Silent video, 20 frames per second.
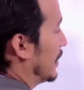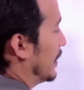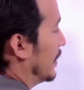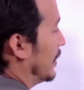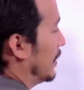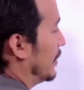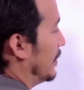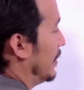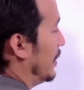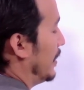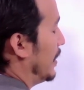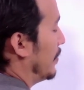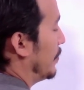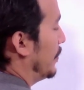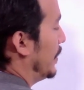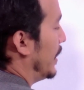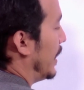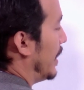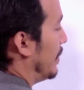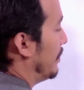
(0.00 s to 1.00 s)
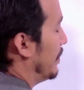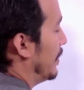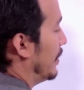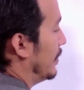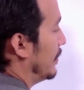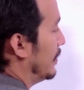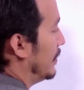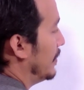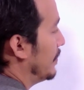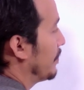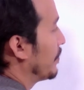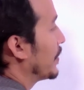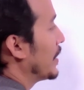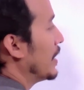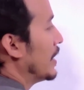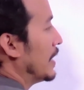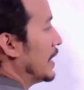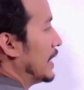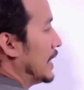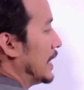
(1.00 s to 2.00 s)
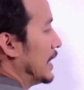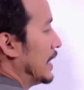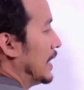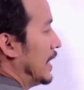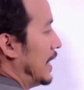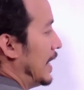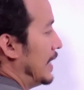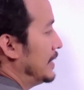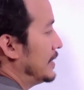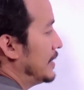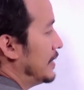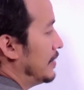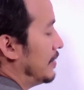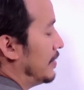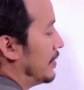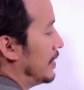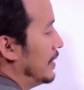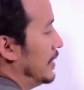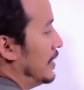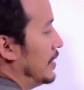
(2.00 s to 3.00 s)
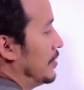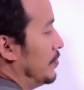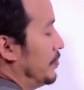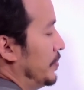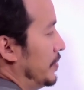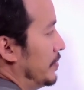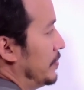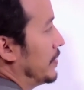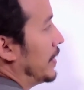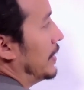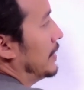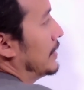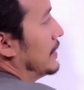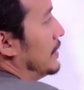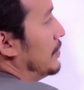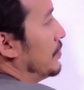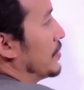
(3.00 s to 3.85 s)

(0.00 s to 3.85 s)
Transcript: There we have another. I said earlier you can use